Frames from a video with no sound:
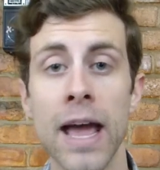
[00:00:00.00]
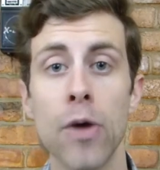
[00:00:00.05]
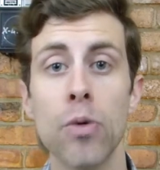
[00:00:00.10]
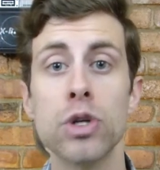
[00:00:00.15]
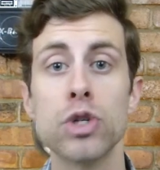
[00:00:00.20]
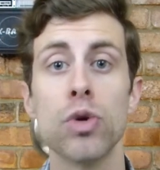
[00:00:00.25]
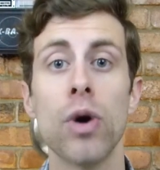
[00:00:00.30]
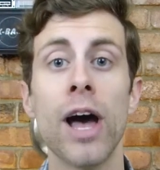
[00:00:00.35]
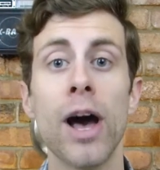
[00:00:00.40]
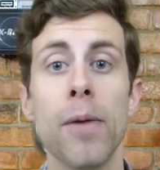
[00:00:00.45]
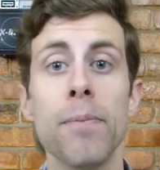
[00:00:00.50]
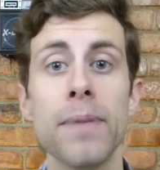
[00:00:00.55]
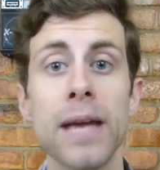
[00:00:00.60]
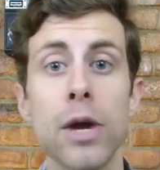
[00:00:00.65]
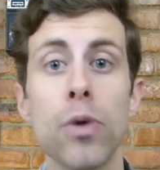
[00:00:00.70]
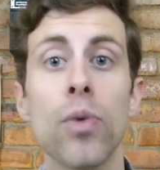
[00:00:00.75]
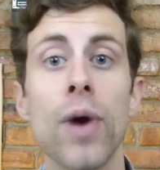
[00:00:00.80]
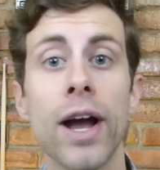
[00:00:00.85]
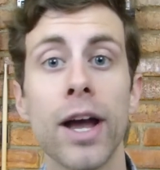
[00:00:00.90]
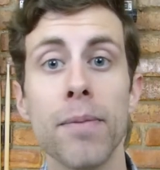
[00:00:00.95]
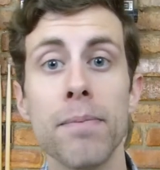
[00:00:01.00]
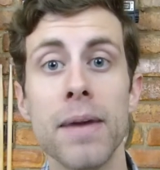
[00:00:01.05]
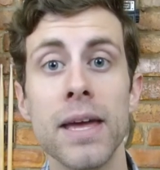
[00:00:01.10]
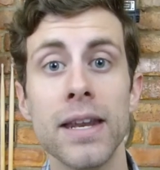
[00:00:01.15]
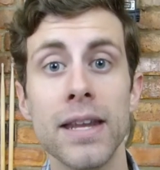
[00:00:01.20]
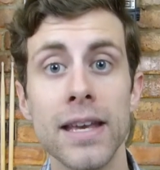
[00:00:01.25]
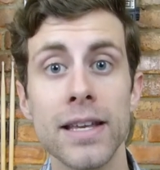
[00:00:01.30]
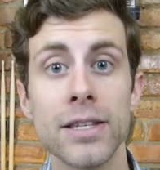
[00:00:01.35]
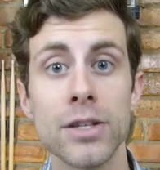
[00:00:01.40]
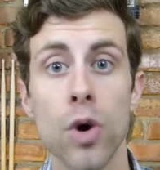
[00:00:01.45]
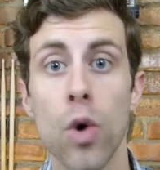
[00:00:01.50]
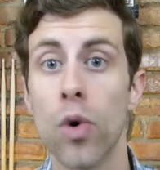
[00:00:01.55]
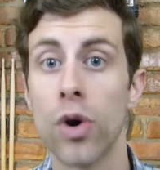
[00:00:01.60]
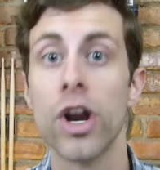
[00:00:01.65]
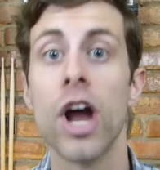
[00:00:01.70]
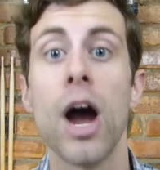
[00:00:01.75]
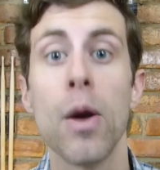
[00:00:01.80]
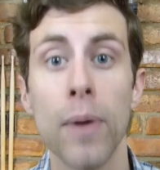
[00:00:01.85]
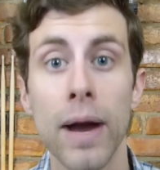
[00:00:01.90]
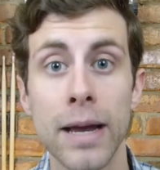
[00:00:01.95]
which will help me recommend it or
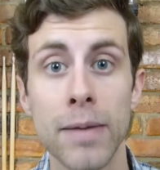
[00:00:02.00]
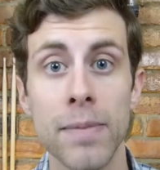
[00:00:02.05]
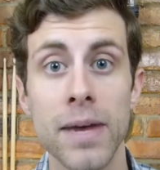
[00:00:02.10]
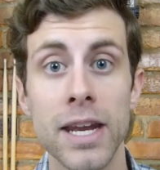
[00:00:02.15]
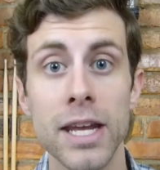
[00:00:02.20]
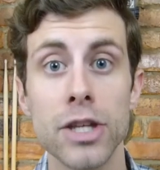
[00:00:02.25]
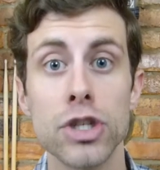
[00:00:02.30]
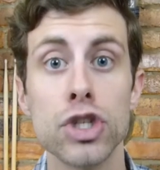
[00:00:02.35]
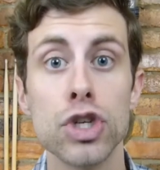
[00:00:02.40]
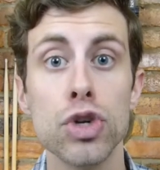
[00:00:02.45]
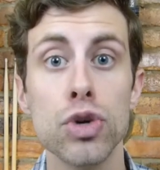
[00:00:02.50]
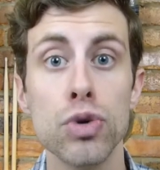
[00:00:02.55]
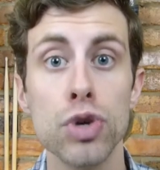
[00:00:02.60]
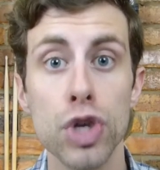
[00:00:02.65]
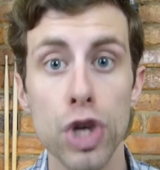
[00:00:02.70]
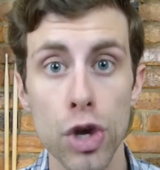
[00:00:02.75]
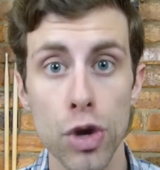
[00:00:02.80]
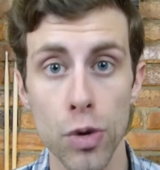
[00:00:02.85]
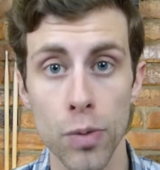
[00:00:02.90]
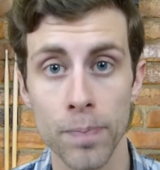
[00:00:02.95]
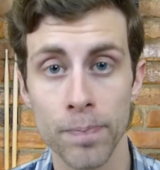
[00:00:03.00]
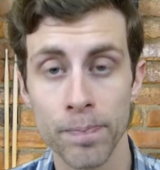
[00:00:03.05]
not recommend it to you.